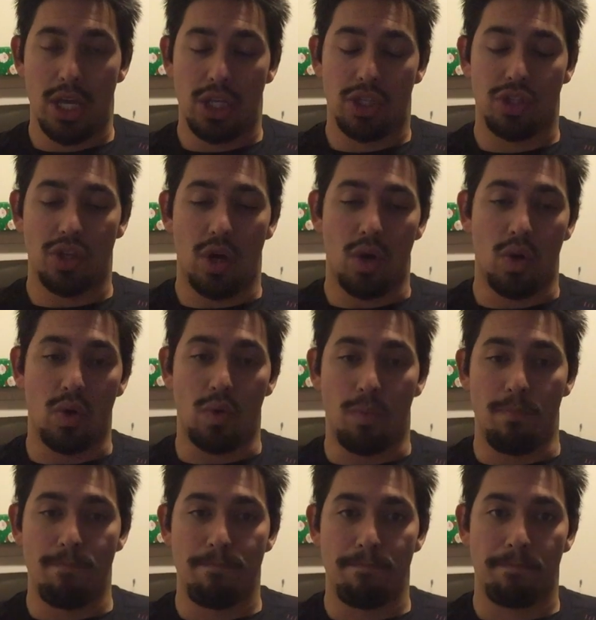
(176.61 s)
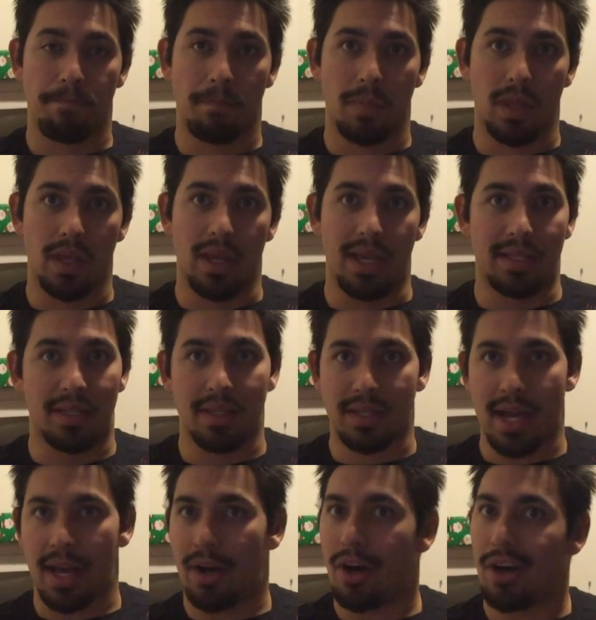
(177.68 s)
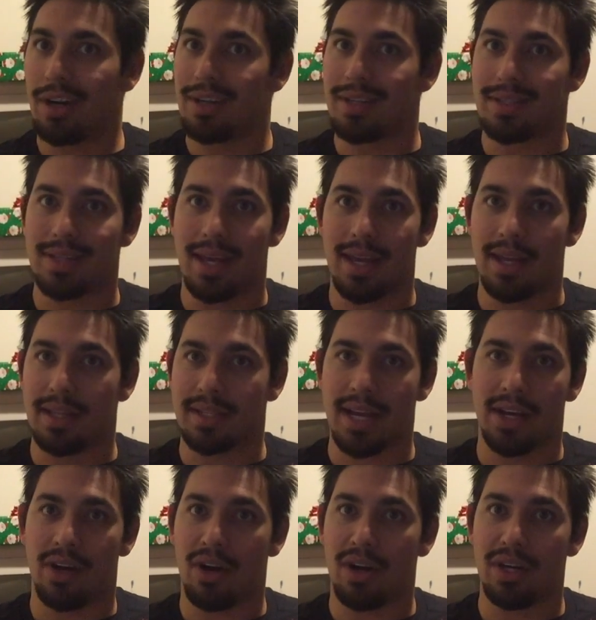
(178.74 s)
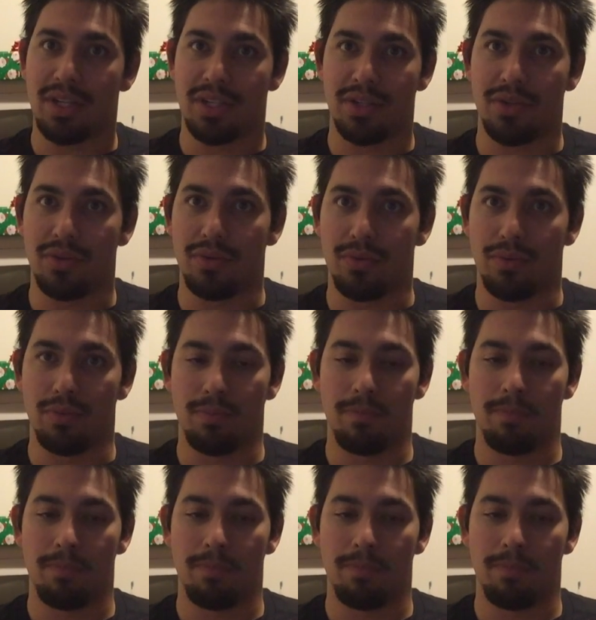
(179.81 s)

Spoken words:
So it's just kind of hard to say, it's kind of hard to